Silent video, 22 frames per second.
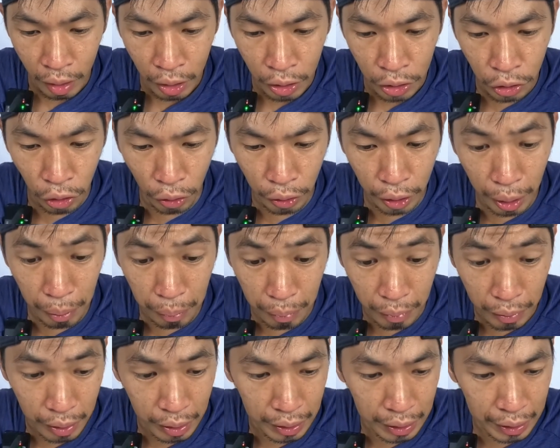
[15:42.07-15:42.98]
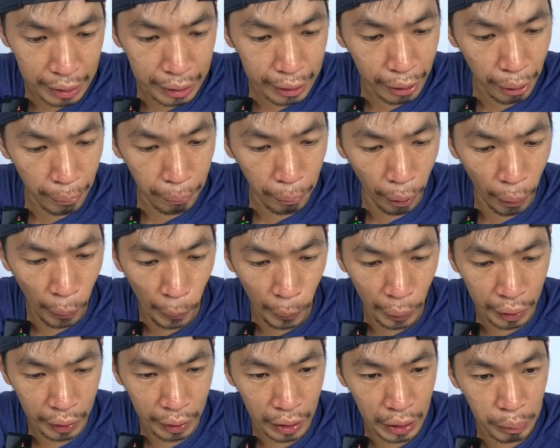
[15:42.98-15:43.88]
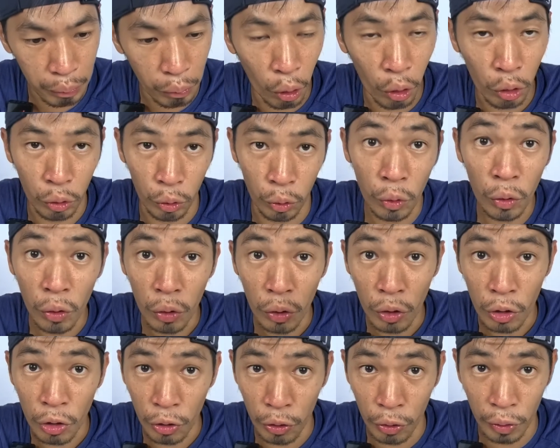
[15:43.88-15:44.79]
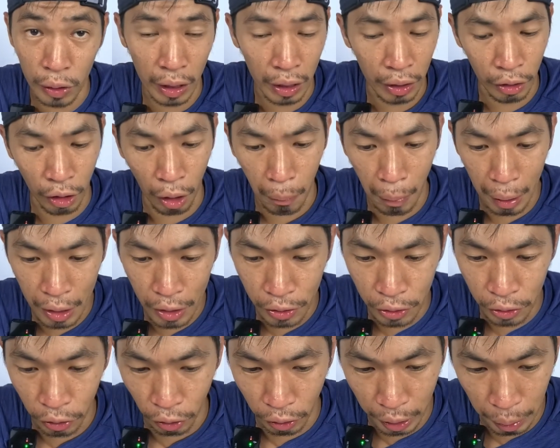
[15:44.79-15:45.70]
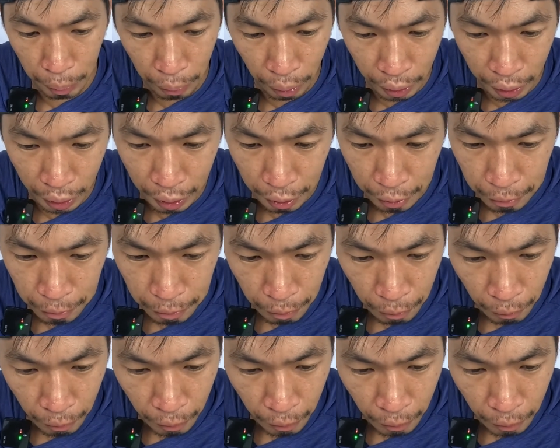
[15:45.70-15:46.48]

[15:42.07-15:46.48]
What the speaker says: Sodium 0.1 is more to sugar, not much sodium on it.